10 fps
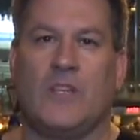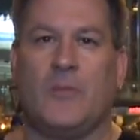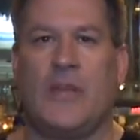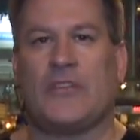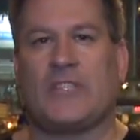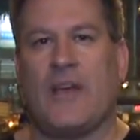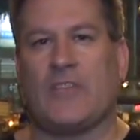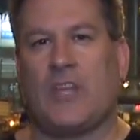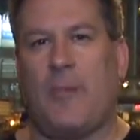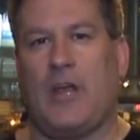Demetri
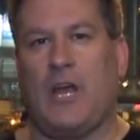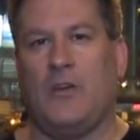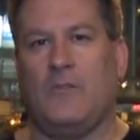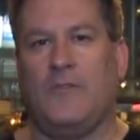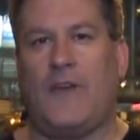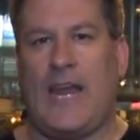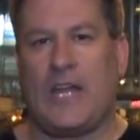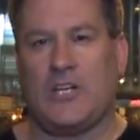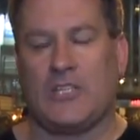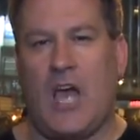Sevastopulo,
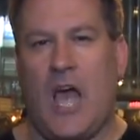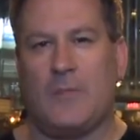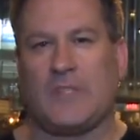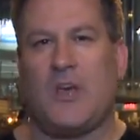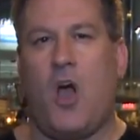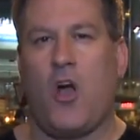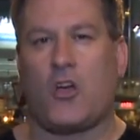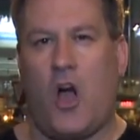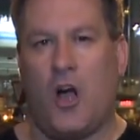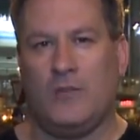Financial Times,
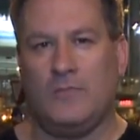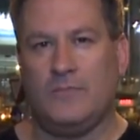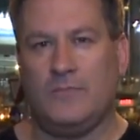Hong Kong.